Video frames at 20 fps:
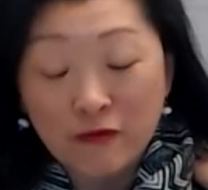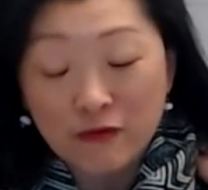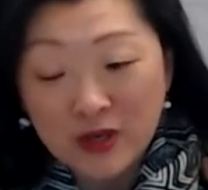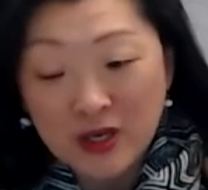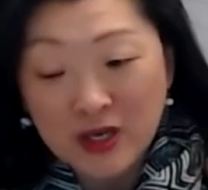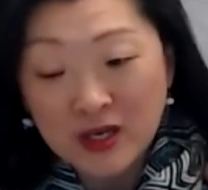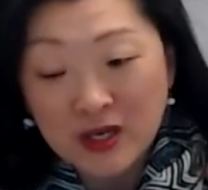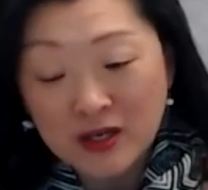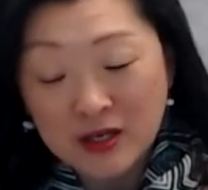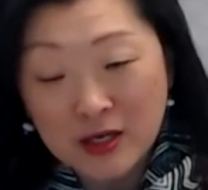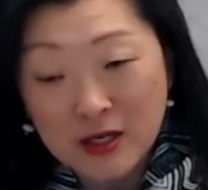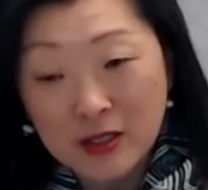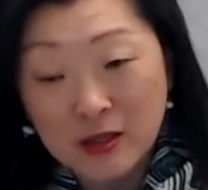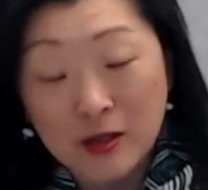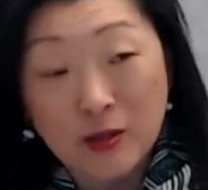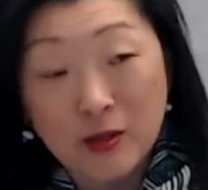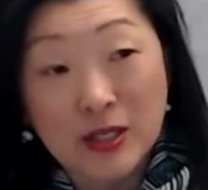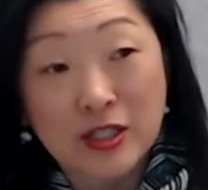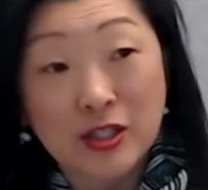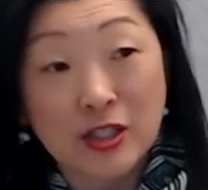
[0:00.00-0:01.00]
via
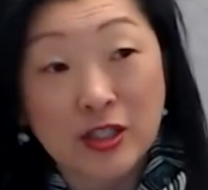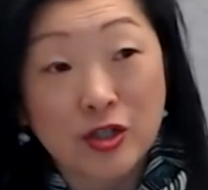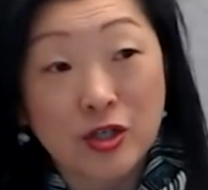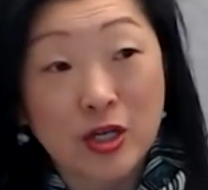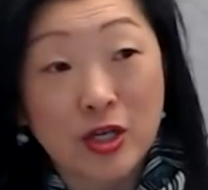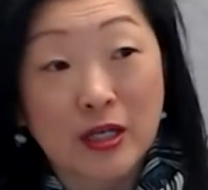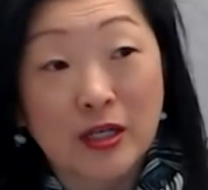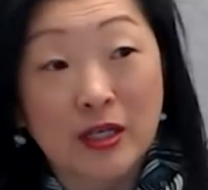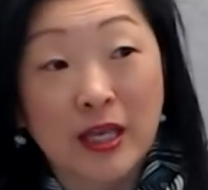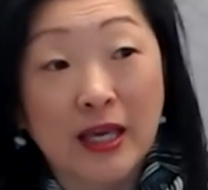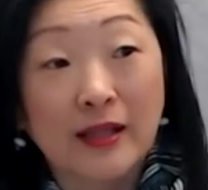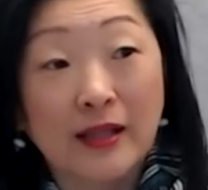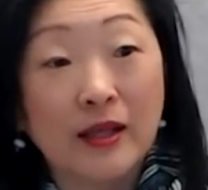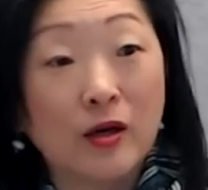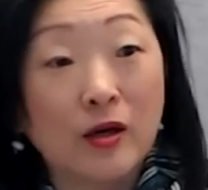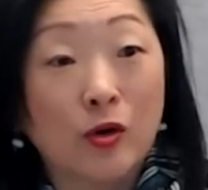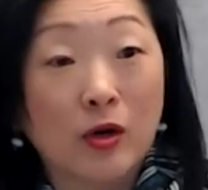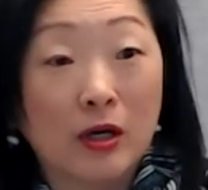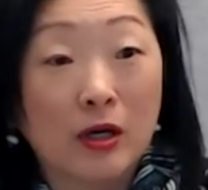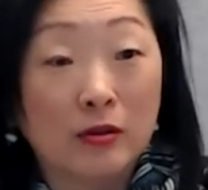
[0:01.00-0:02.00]
Lotus and, and
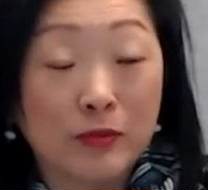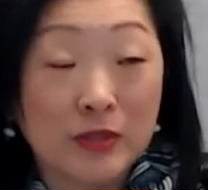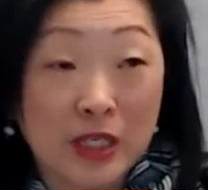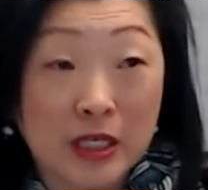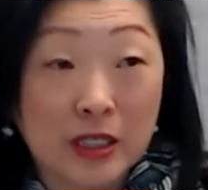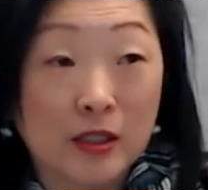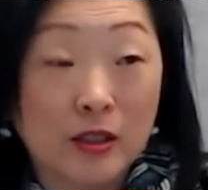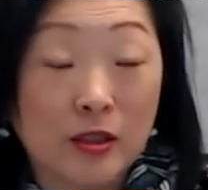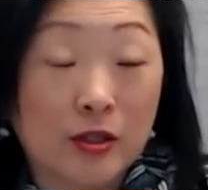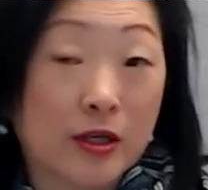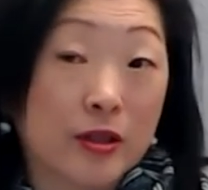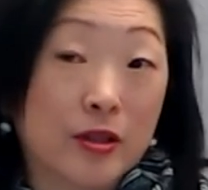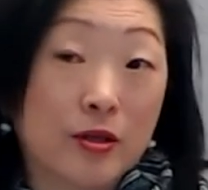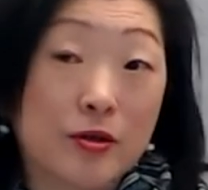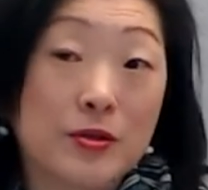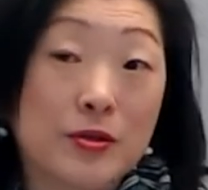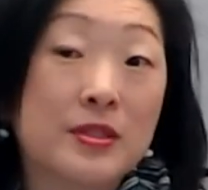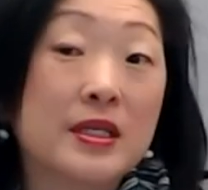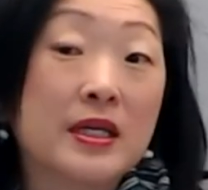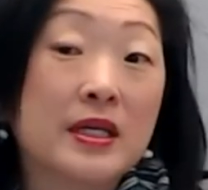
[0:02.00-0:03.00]
Kayla, or I'll take a look at
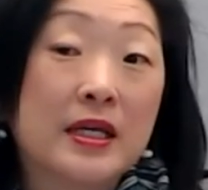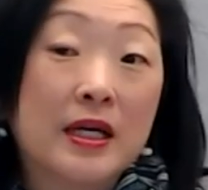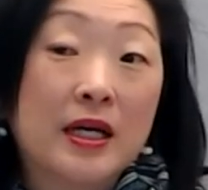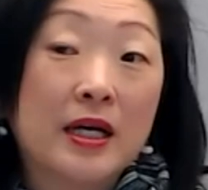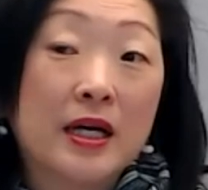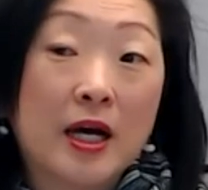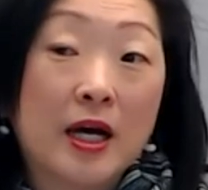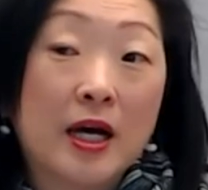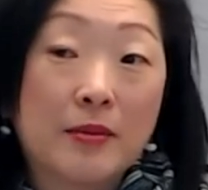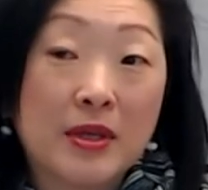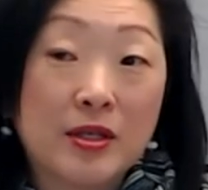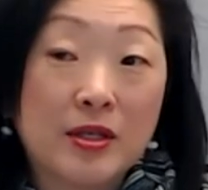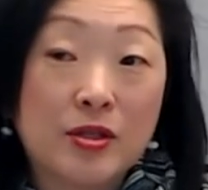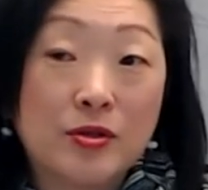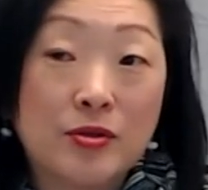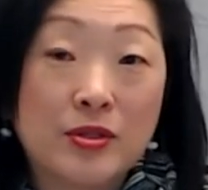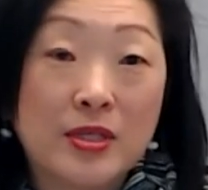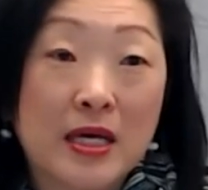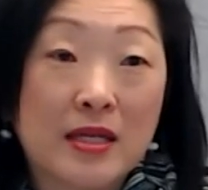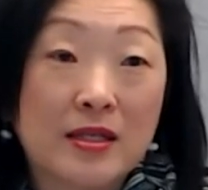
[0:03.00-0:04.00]
those um, and
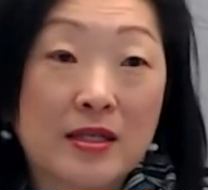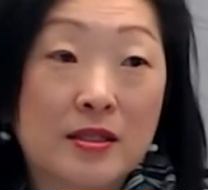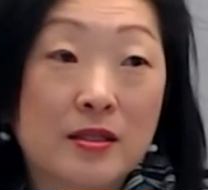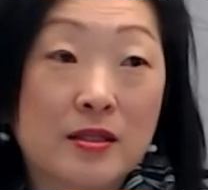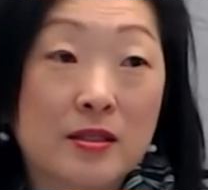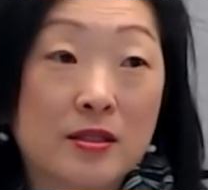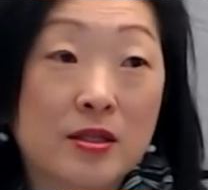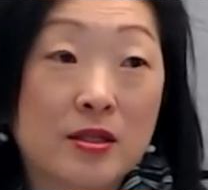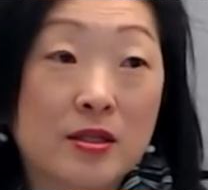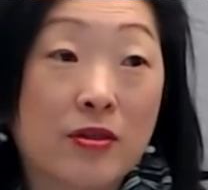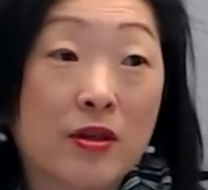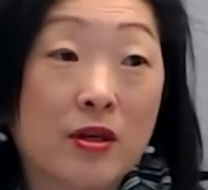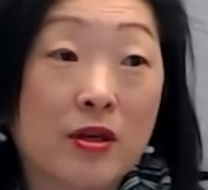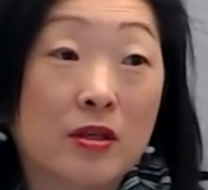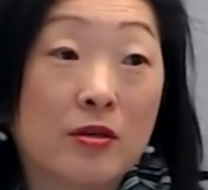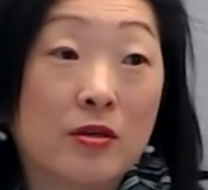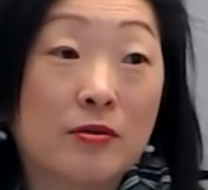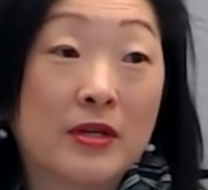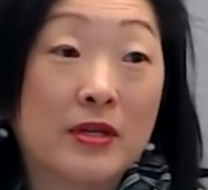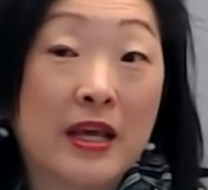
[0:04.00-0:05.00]
use that to start the
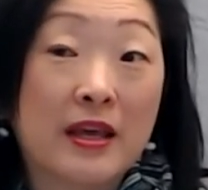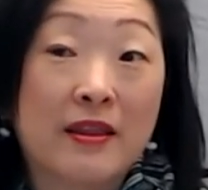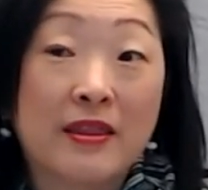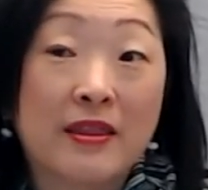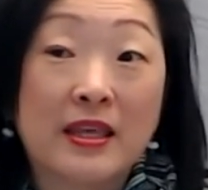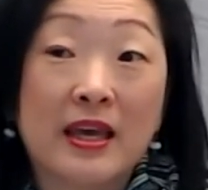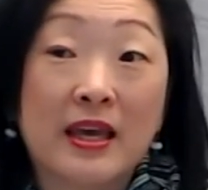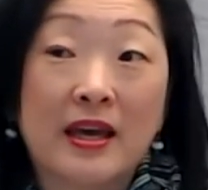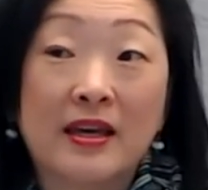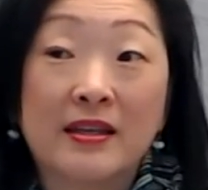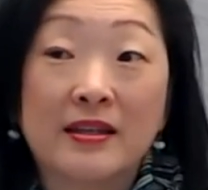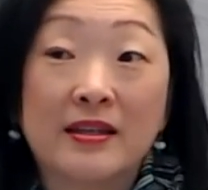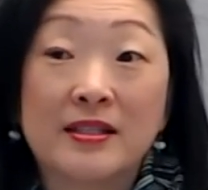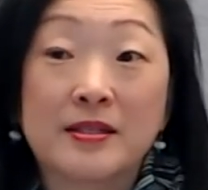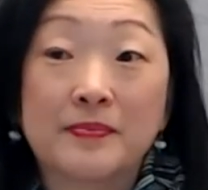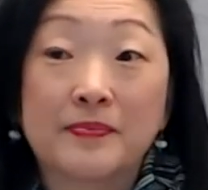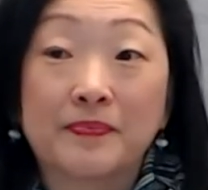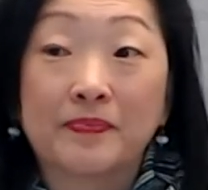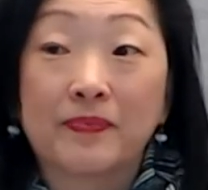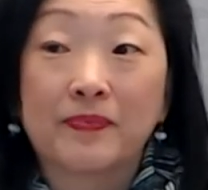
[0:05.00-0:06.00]
Q&A at the end,
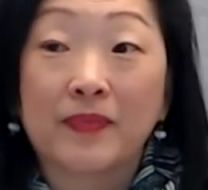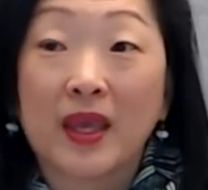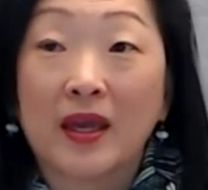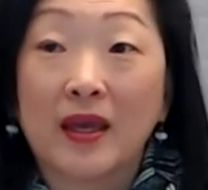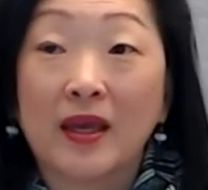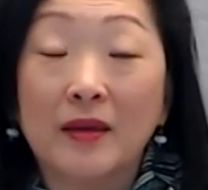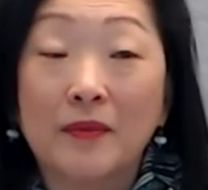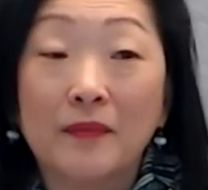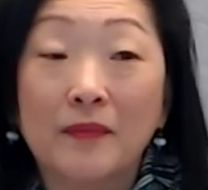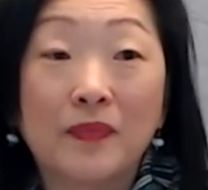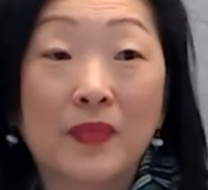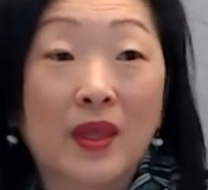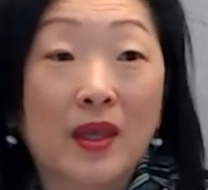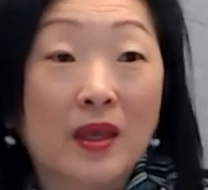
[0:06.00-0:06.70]
okay?